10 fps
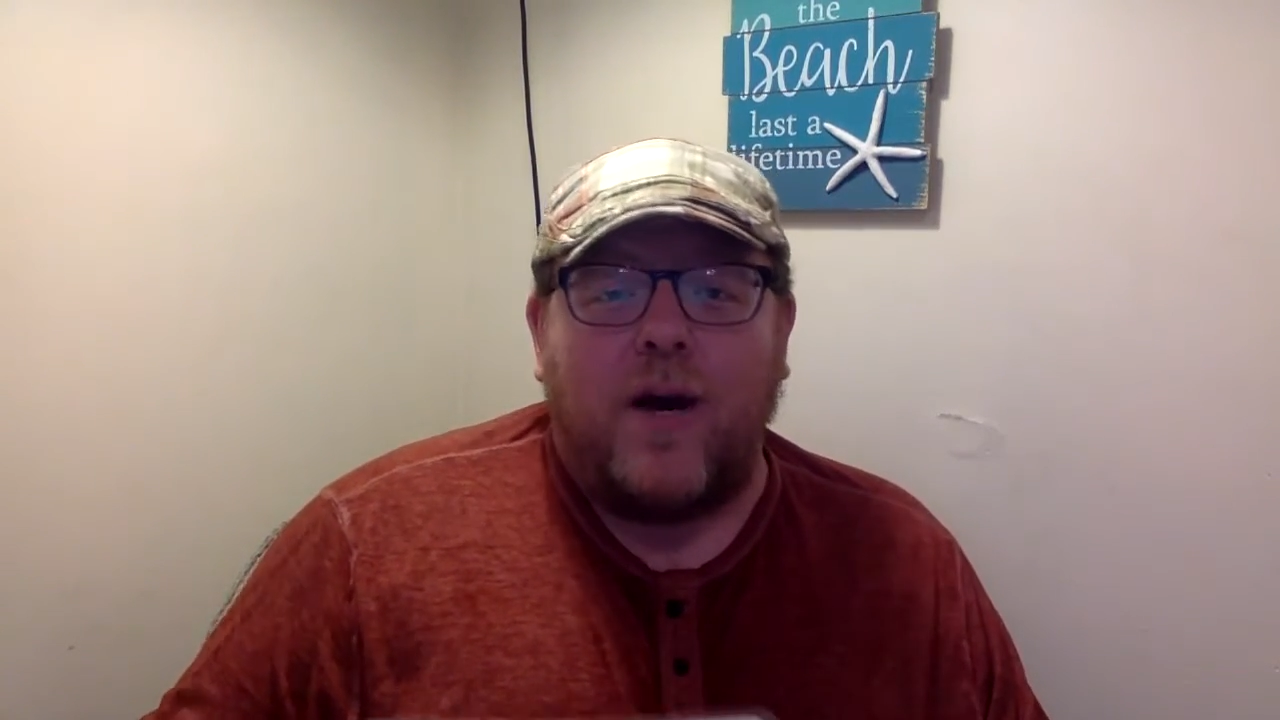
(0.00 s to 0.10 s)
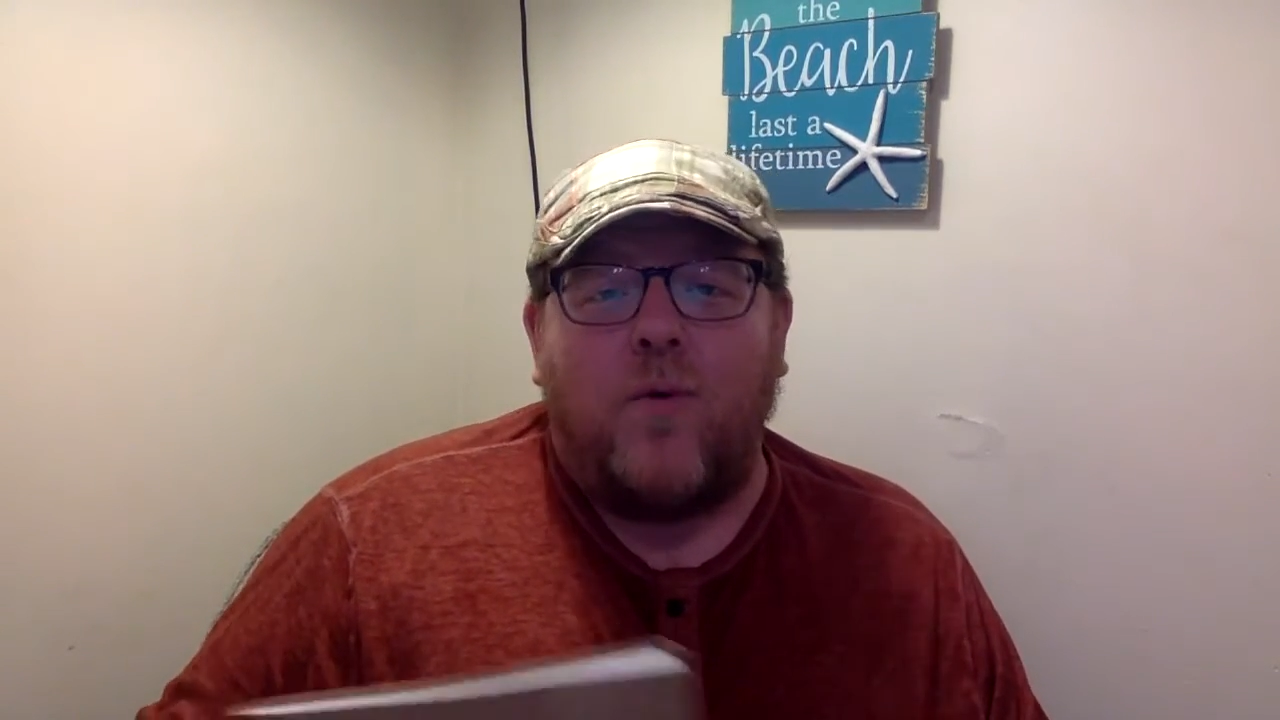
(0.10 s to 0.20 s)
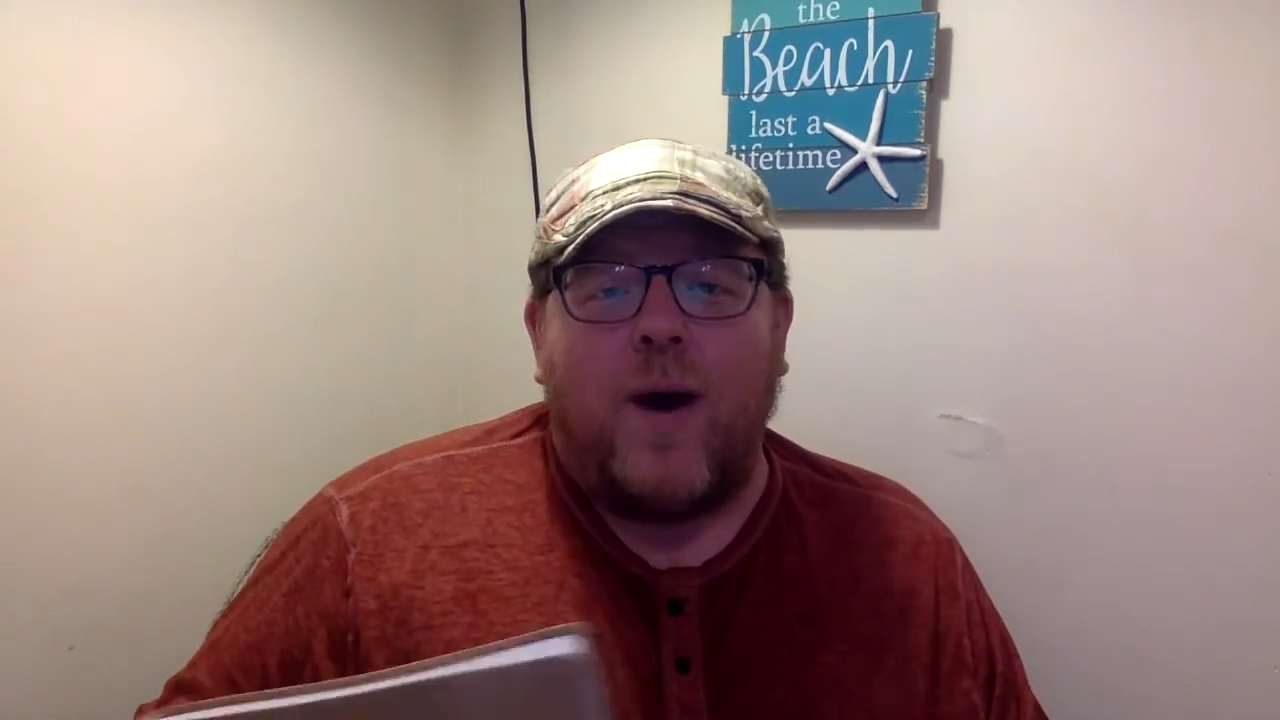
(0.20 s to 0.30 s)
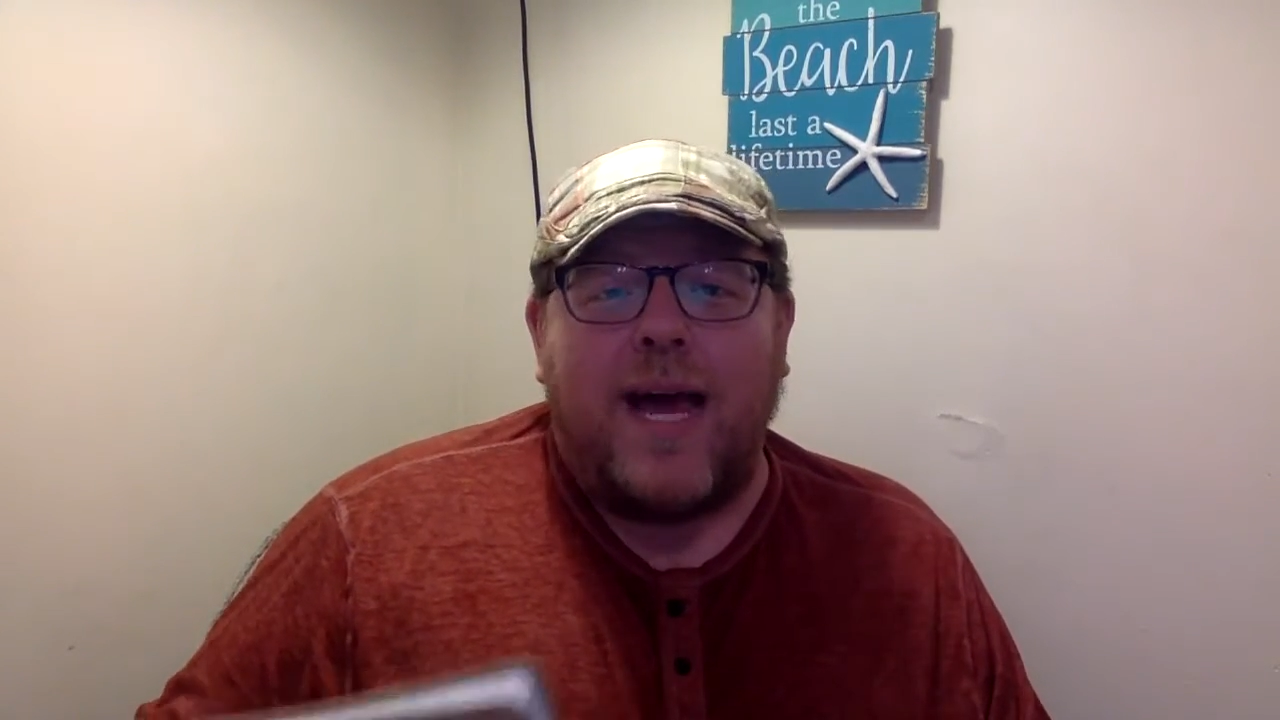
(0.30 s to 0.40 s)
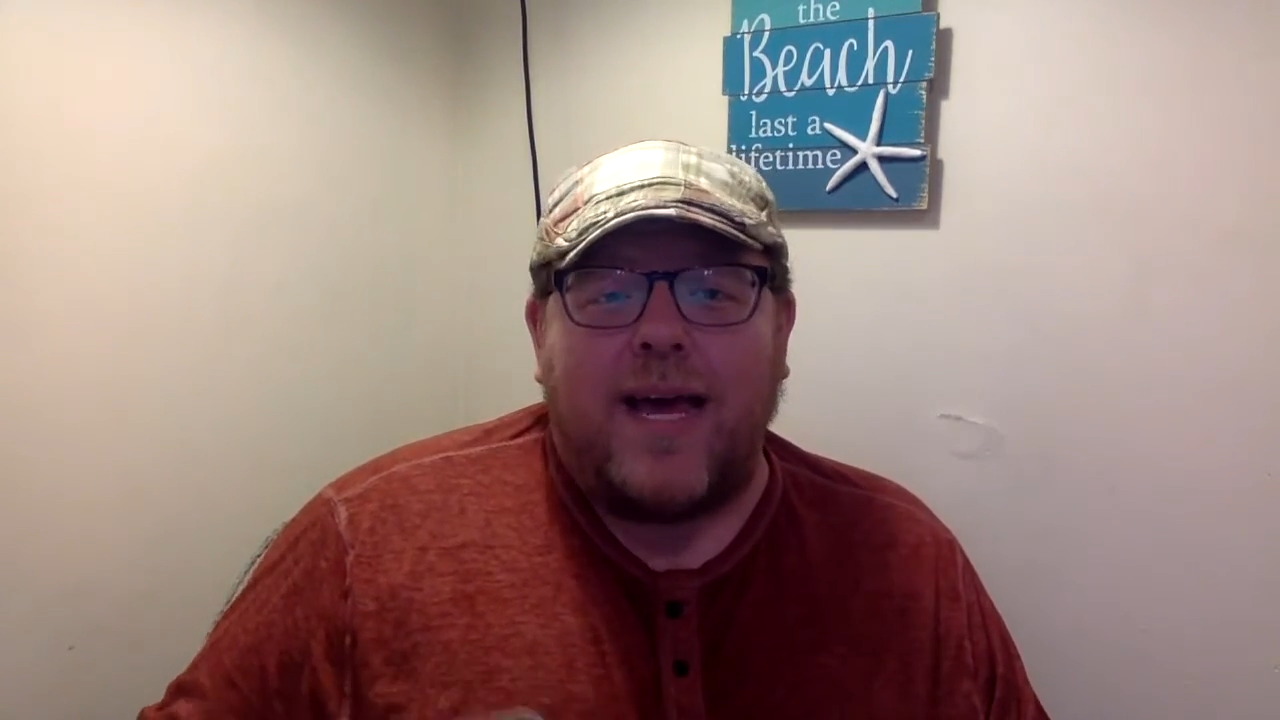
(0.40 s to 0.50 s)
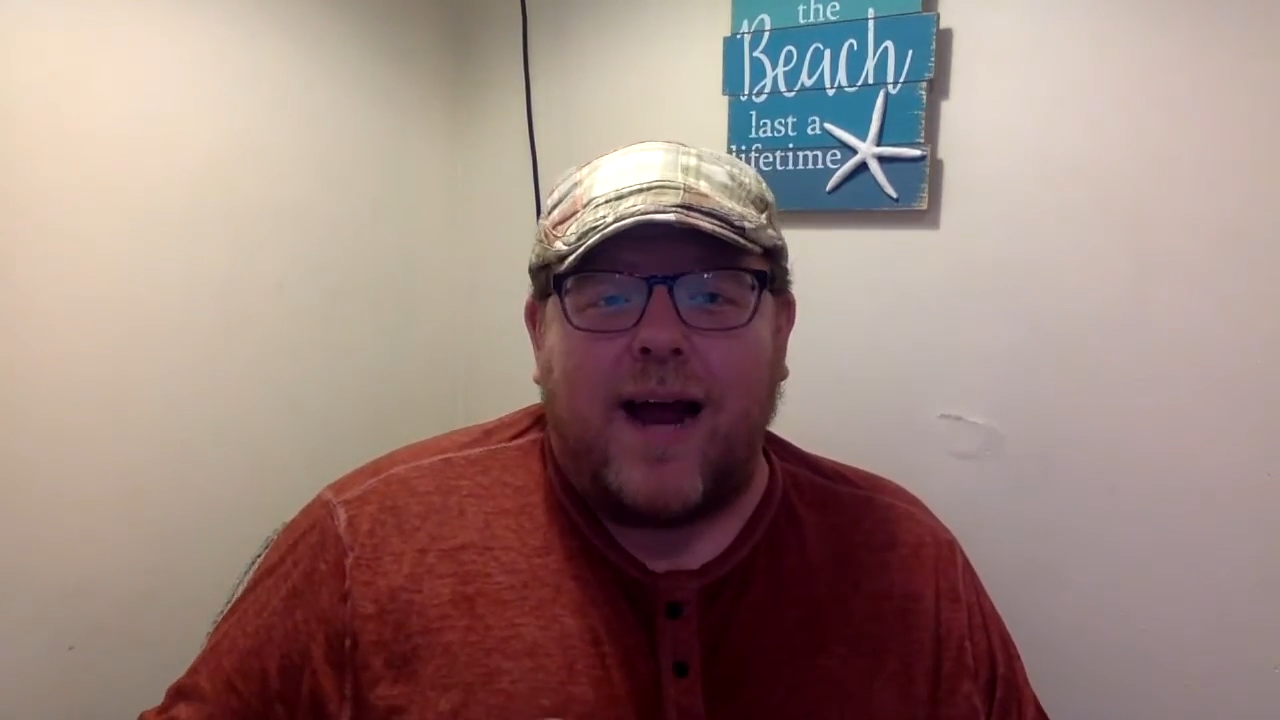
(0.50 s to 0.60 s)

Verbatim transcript: away at